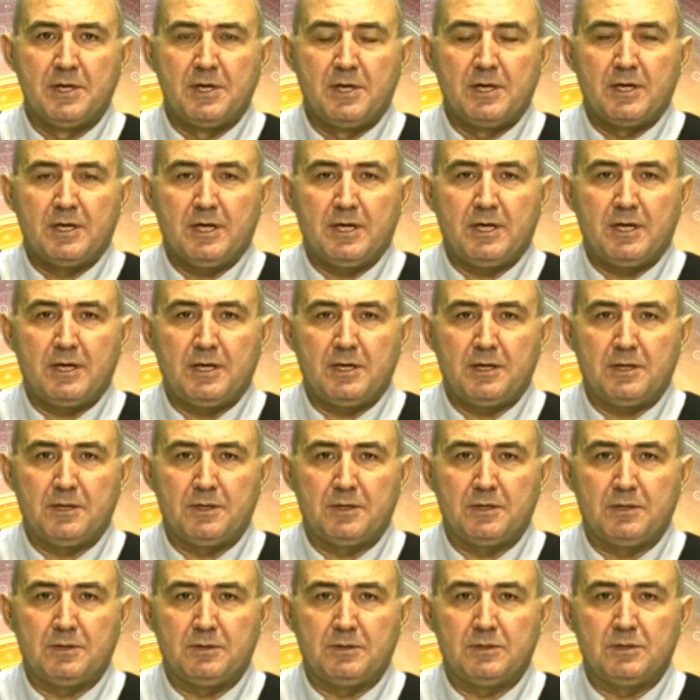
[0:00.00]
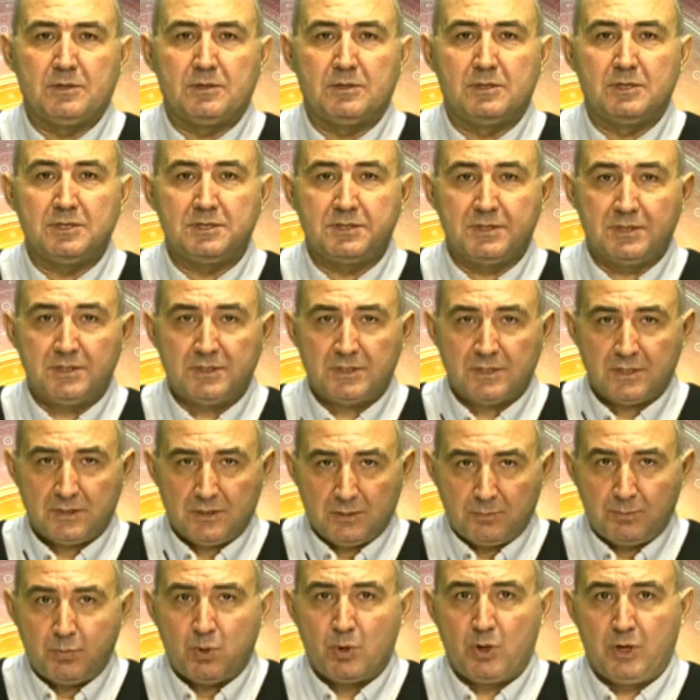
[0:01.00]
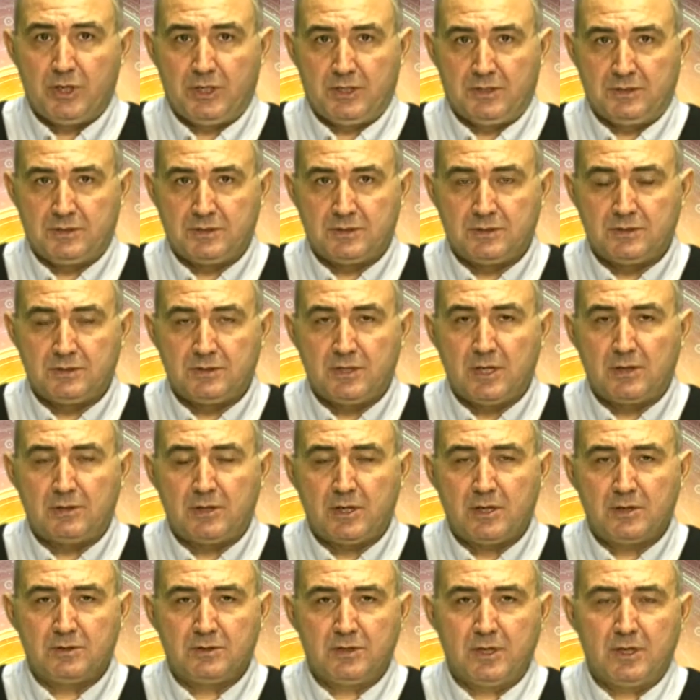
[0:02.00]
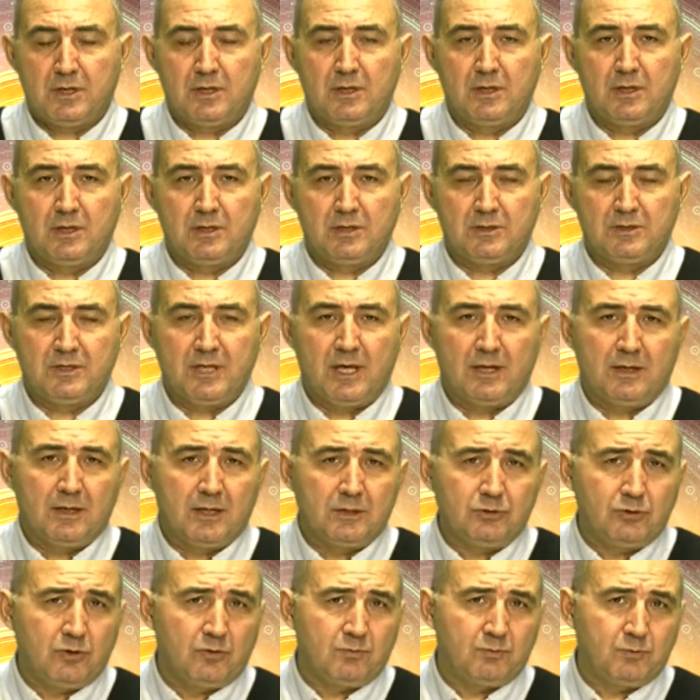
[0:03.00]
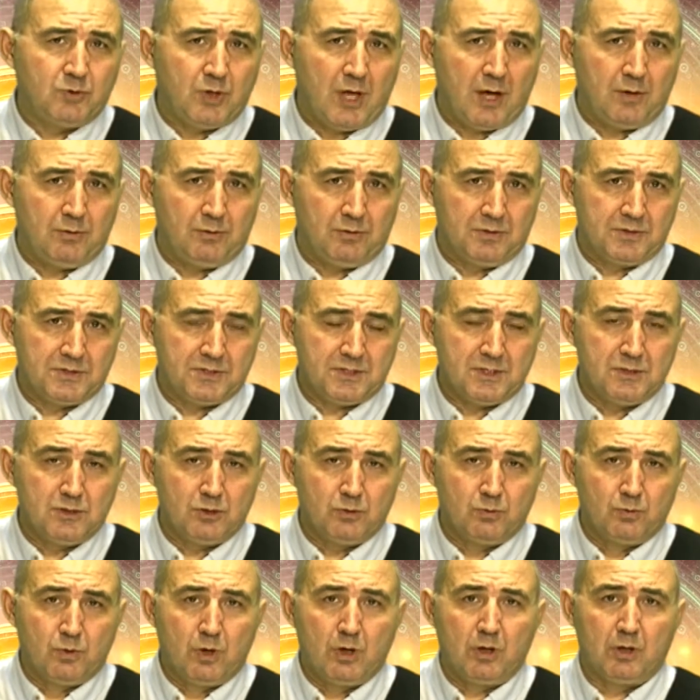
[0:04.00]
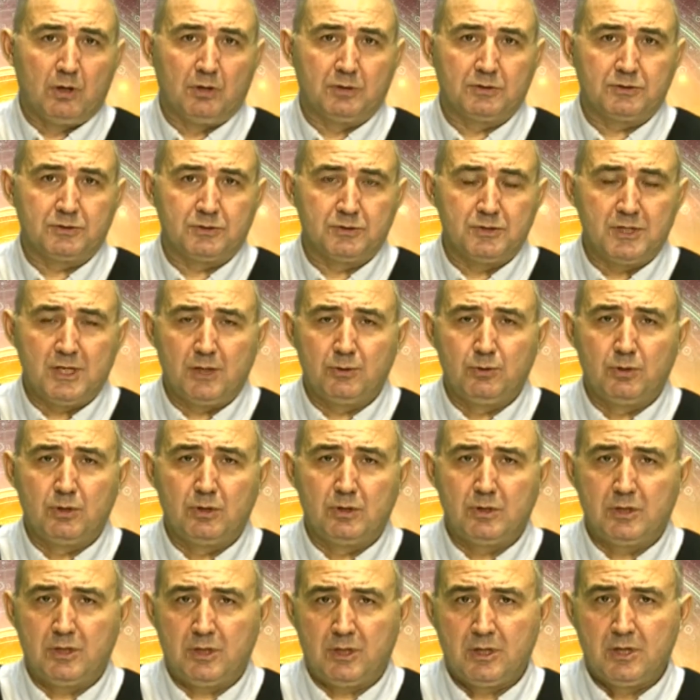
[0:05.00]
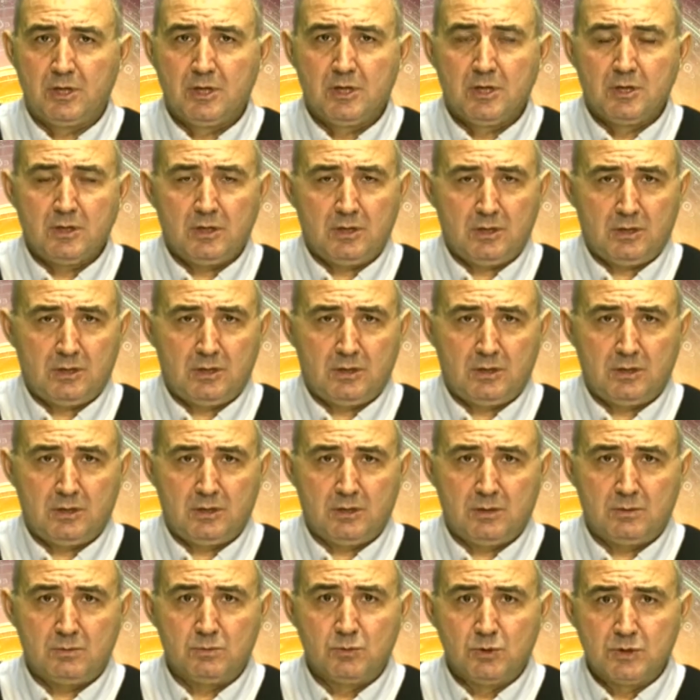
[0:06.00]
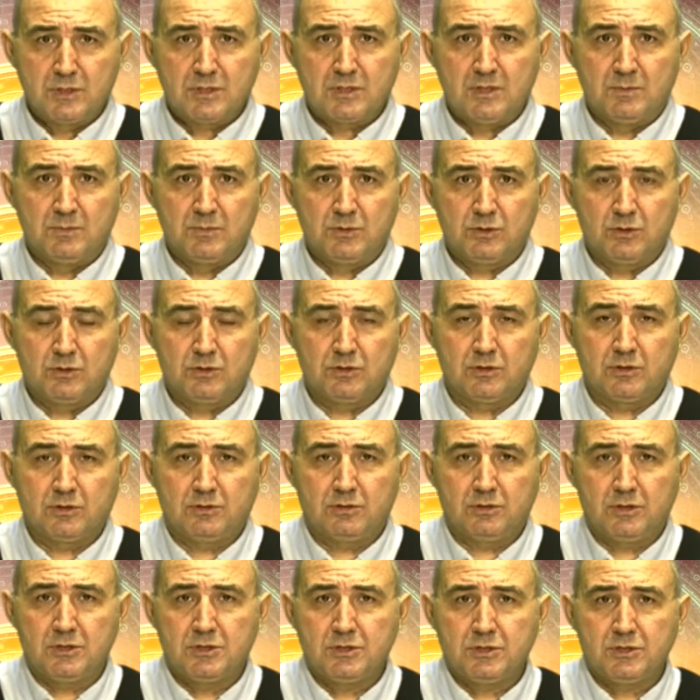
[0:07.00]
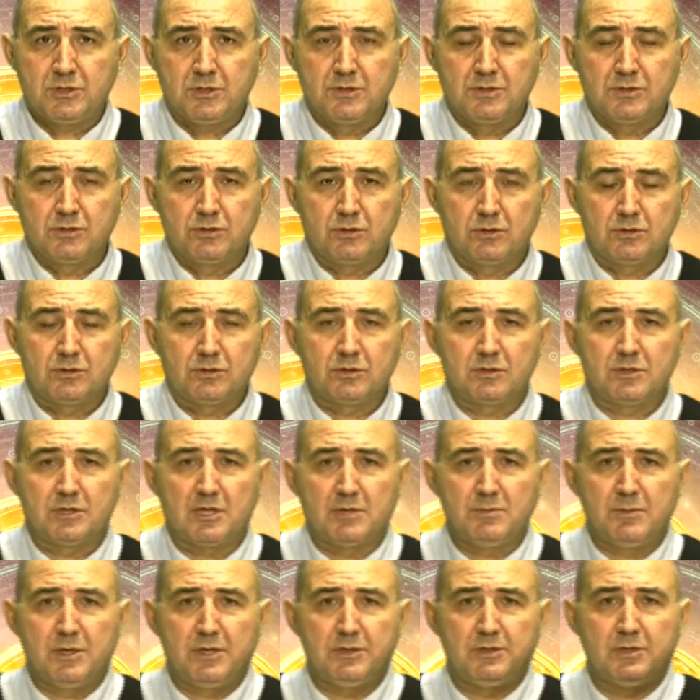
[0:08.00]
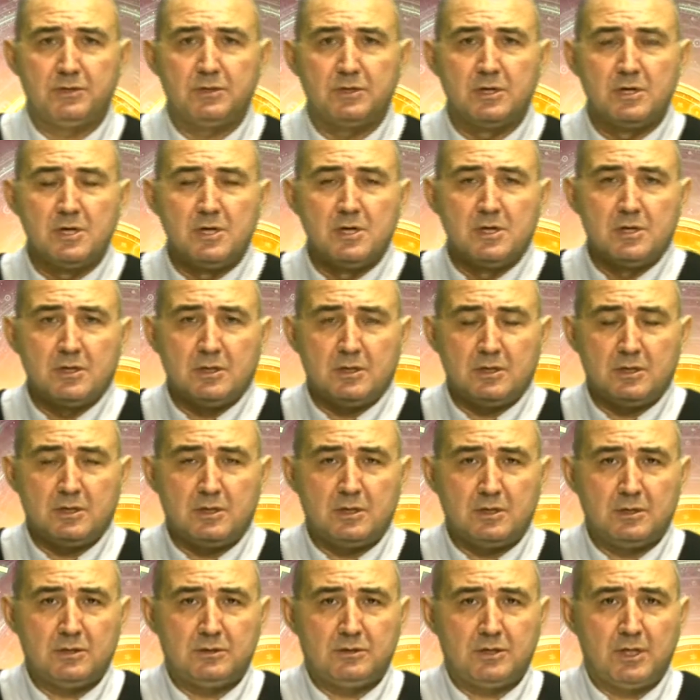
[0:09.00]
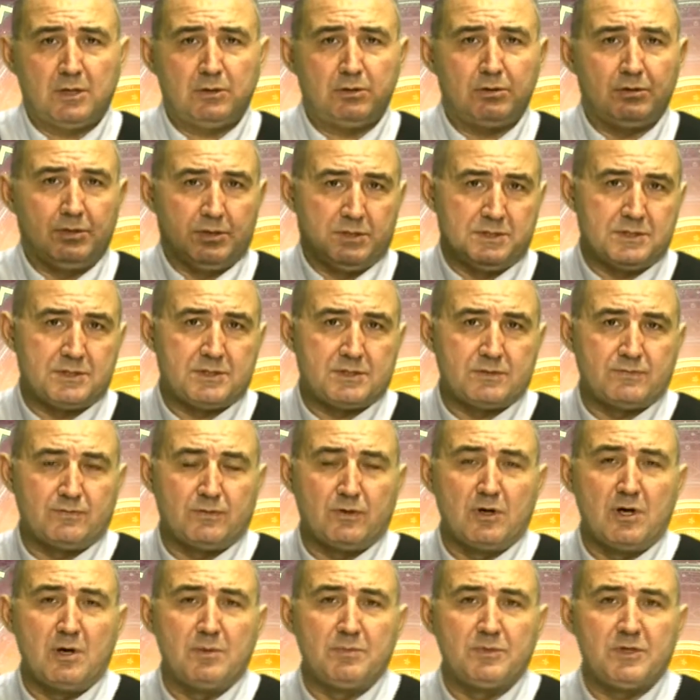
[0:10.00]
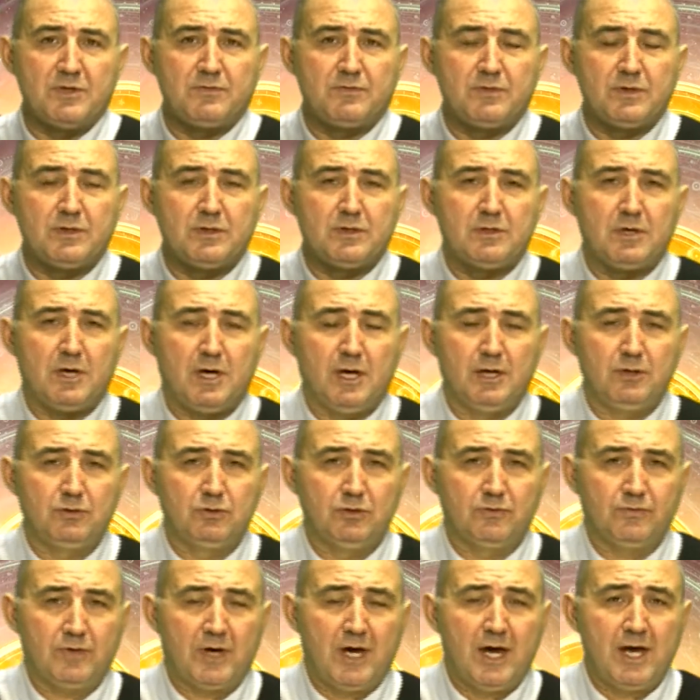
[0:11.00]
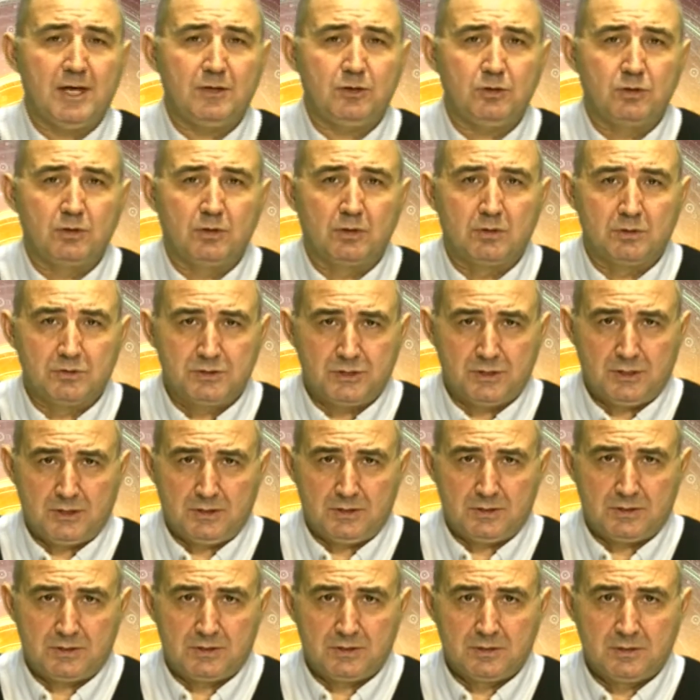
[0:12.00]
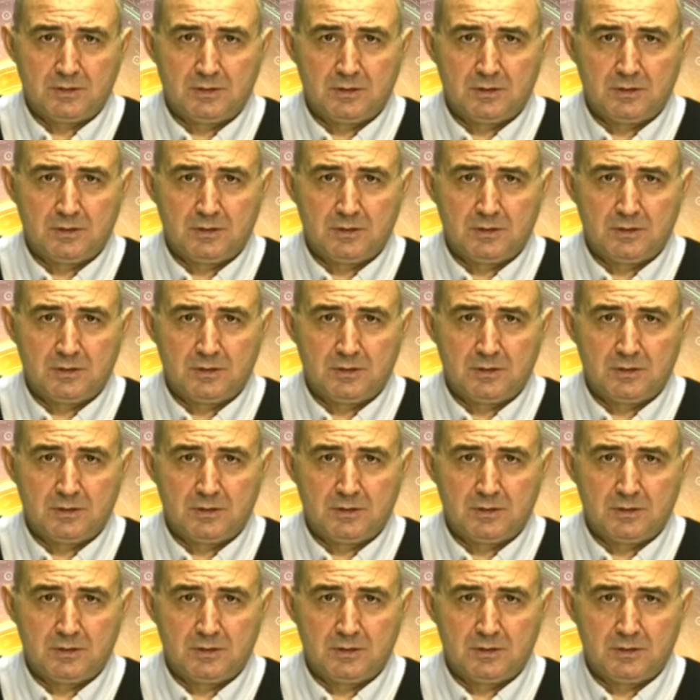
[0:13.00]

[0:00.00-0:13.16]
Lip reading: This is the point. There are a lot of terrorists in the world, not only Muslims, also Christians, also some other terrorists from different kind of ideologies.